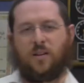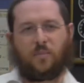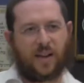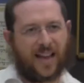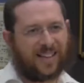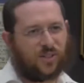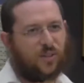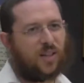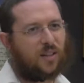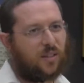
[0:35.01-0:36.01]
But as
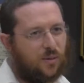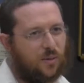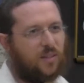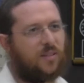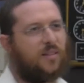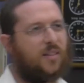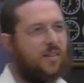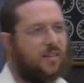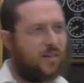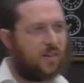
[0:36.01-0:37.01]
you get through it,
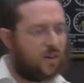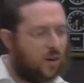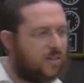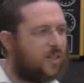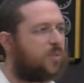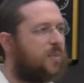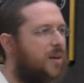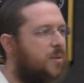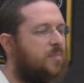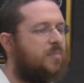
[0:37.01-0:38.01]
the concepts
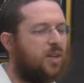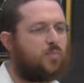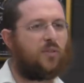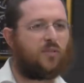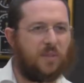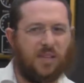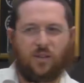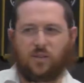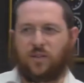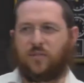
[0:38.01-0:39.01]
become much more familiar.
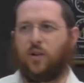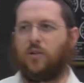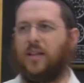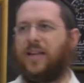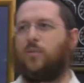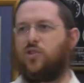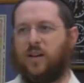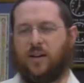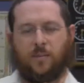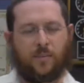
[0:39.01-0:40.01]
You sort of know the language
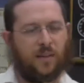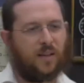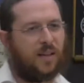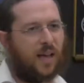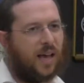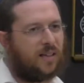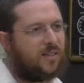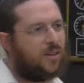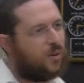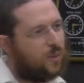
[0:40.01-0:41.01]
now. And
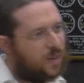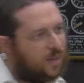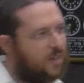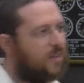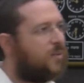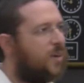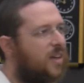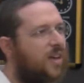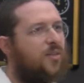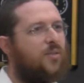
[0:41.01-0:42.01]
so we can, we
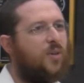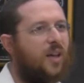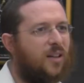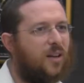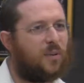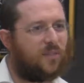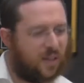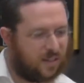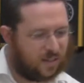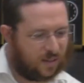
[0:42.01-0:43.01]
can get through a little bit
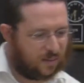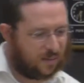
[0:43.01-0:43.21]
faster.